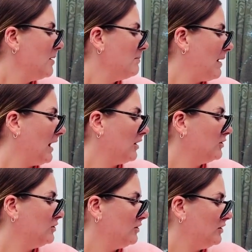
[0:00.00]
Back
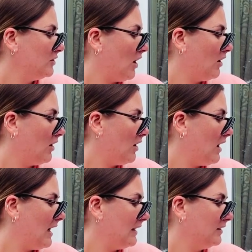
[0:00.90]
to the dock
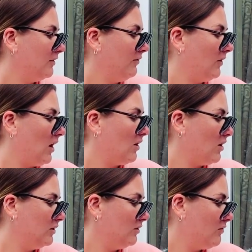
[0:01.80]
and the flock
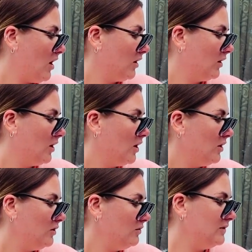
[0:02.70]
on the rock,
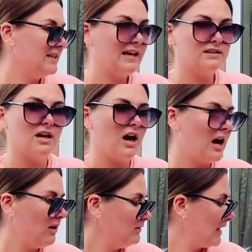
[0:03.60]
who said,
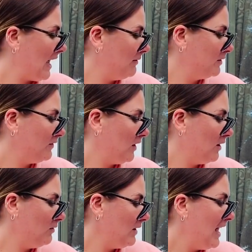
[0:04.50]
"How time's
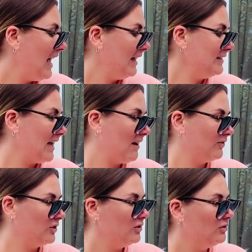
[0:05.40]
flown, and
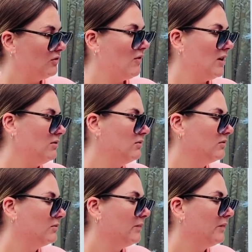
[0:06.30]
haven't you grown?"
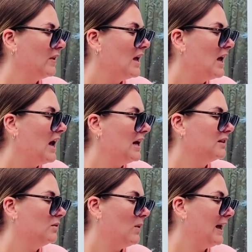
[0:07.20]

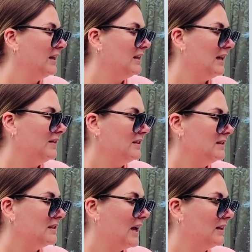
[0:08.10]
And the whale and the
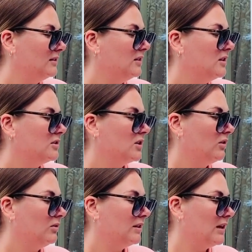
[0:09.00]
snail
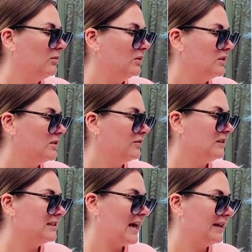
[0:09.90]
told their wonderful
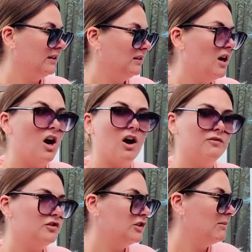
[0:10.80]
tale
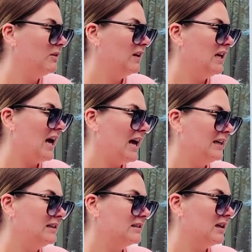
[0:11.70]
of shimmering
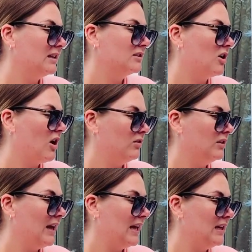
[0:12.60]
ice and coral
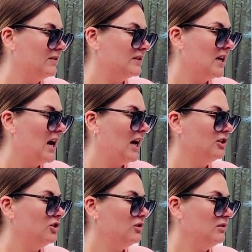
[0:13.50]
caves
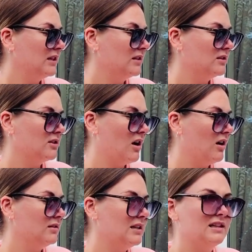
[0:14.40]
and shooting
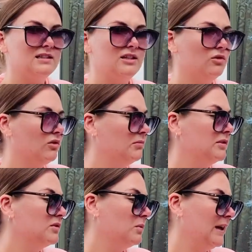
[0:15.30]
stars and
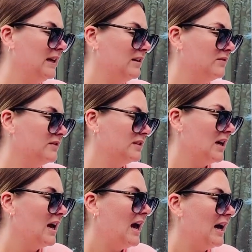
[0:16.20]
enormous waves,
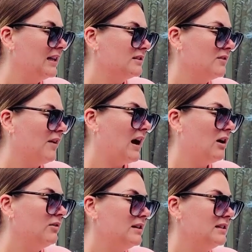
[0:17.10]
and of
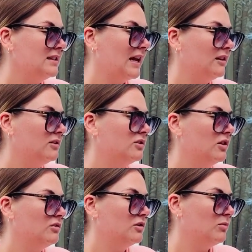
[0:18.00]
how the snail,
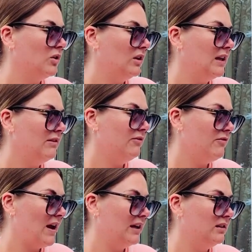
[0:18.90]
so small and
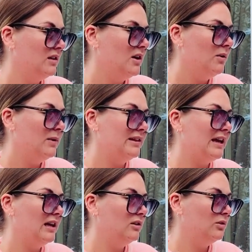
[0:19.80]
frail, with
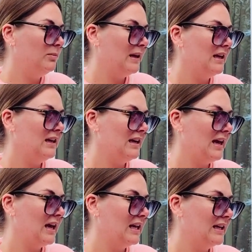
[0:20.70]
her looping,
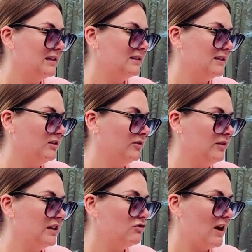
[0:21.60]
curling,
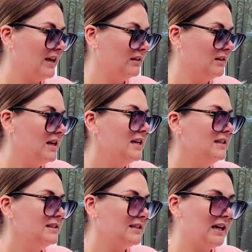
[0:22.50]
silvery trail,
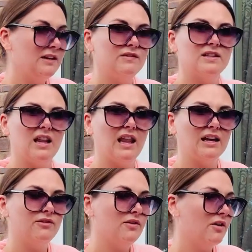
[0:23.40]
saved the
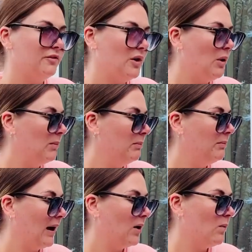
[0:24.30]
life of the
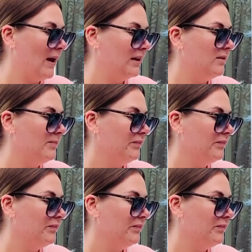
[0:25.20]
humpback whale.